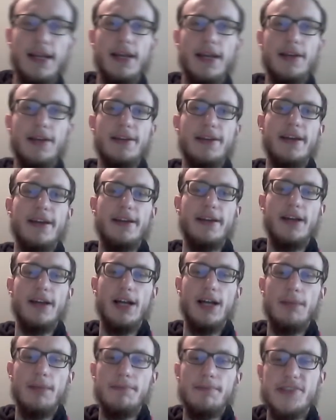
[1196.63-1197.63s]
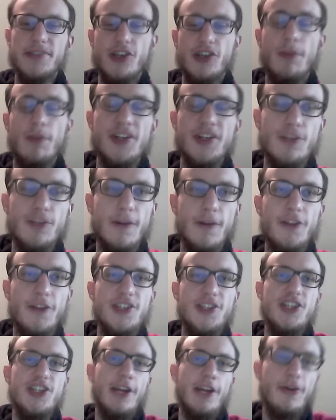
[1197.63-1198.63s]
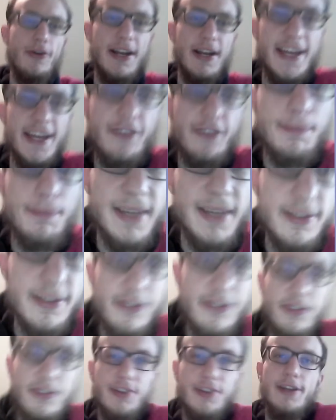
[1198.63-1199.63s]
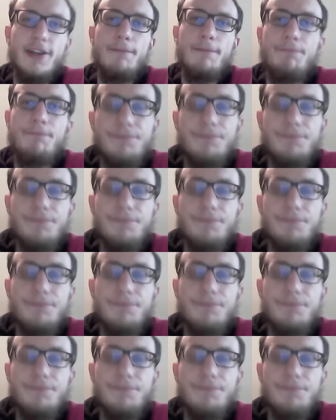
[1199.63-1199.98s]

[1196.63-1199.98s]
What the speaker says: Okay, so much about the general aspects. So